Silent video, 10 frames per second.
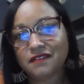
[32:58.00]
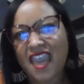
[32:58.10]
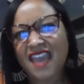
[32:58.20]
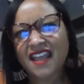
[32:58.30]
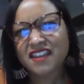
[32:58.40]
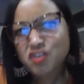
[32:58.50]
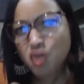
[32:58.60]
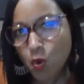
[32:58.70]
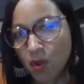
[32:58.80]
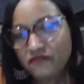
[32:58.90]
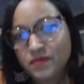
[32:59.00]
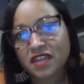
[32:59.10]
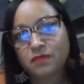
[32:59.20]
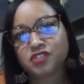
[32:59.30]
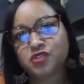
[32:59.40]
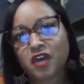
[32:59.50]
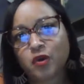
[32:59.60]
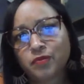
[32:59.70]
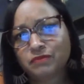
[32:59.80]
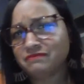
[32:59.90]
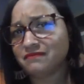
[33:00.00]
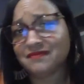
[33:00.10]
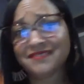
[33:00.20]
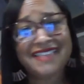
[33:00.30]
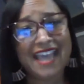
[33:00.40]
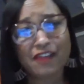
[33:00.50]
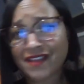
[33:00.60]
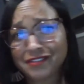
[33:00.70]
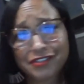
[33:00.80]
and I know I've been able to help, that right